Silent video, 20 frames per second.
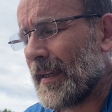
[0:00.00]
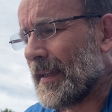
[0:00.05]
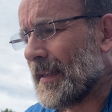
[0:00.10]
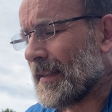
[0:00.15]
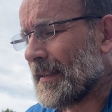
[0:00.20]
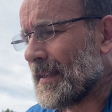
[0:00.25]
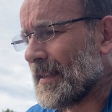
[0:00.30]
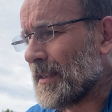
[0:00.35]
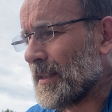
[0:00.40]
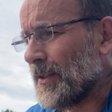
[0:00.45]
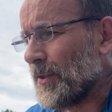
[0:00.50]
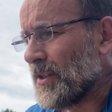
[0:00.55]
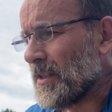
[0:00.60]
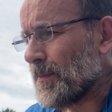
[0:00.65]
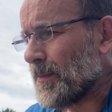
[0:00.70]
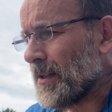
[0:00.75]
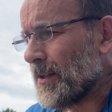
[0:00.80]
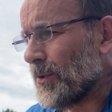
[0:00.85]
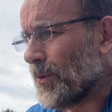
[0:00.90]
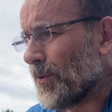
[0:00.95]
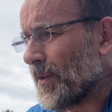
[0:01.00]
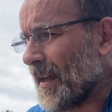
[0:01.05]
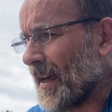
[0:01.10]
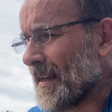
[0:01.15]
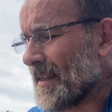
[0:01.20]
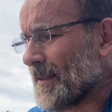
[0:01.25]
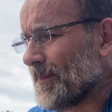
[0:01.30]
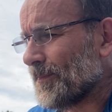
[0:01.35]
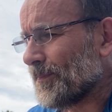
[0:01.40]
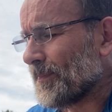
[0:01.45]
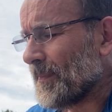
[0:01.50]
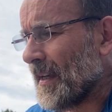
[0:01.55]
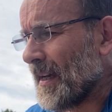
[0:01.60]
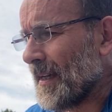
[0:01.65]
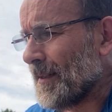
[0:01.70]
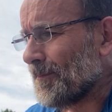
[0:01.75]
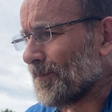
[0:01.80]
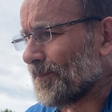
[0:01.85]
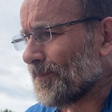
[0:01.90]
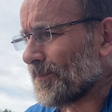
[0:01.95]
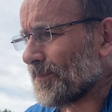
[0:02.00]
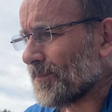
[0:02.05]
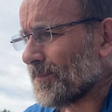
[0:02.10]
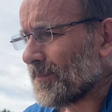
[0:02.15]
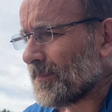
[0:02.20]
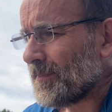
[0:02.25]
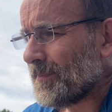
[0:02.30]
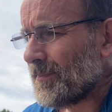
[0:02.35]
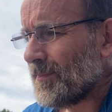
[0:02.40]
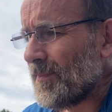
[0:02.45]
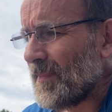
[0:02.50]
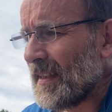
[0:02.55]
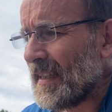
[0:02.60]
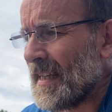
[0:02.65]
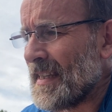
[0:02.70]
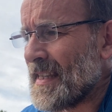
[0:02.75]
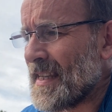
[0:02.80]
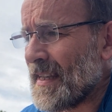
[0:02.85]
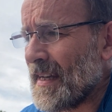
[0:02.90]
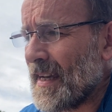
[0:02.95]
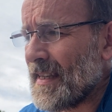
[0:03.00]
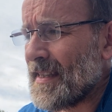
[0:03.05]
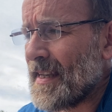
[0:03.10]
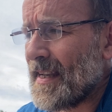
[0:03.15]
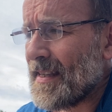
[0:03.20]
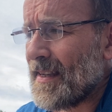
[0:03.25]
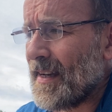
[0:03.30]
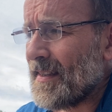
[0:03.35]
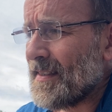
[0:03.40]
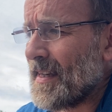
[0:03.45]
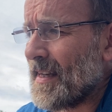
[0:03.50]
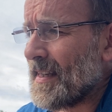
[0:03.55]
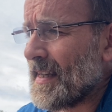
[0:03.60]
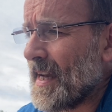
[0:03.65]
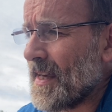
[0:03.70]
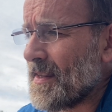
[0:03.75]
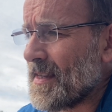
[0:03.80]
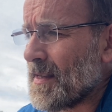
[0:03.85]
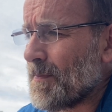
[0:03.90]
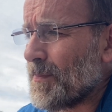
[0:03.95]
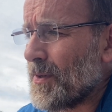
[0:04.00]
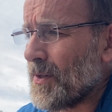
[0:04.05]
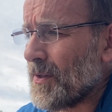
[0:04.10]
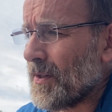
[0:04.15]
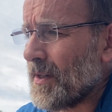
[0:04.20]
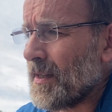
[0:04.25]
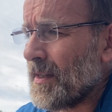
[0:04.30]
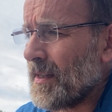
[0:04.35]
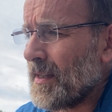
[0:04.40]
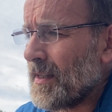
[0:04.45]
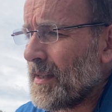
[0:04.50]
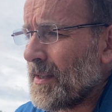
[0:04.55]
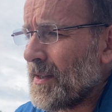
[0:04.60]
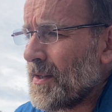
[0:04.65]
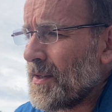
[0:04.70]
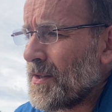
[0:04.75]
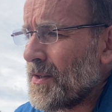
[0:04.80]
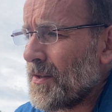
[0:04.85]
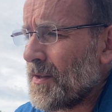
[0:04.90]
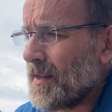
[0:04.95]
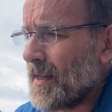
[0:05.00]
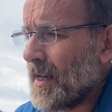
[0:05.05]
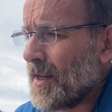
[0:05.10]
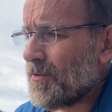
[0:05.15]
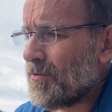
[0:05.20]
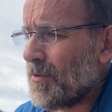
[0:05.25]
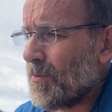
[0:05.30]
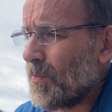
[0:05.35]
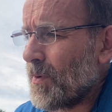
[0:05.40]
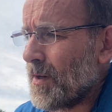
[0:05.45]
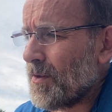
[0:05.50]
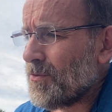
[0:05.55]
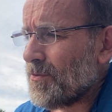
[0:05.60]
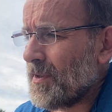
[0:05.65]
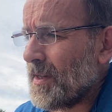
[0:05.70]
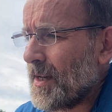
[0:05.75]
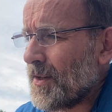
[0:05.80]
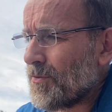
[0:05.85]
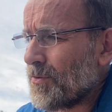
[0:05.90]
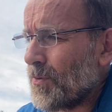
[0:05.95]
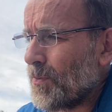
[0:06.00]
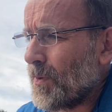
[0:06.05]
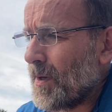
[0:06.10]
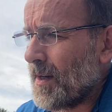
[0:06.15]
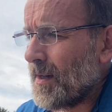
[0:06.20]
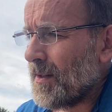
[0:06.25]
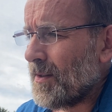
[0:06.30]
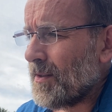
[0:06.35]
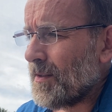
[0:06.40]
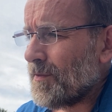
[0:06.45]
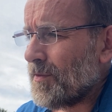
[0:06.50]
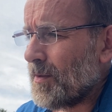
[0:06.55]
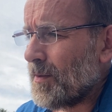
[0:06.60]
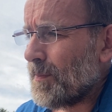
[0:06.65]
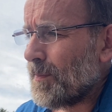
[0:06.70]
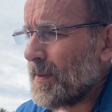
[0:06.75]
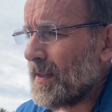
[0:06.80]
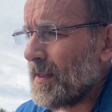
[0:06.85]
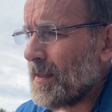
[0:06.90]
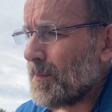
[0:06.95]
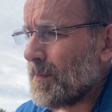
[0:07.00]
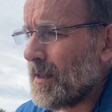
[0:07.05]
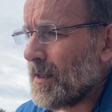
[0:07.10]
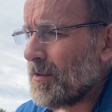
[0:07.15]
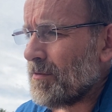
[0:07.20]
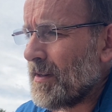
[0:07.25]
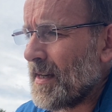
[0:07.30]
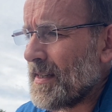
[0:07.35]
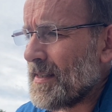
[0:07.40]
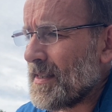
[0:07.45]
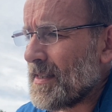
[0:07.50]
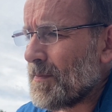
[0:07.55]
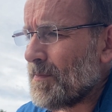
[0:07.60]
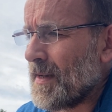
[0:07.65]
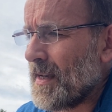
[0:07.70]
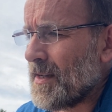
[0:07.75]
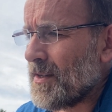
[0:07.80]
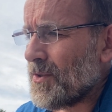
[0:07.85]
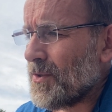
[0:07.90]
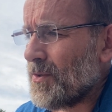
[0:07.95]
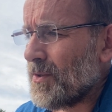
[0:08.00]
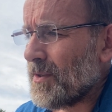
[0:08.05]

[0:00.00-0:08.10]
disillusionment and all that. He says, I dedicate this book to the natural world for being my greatest mentor,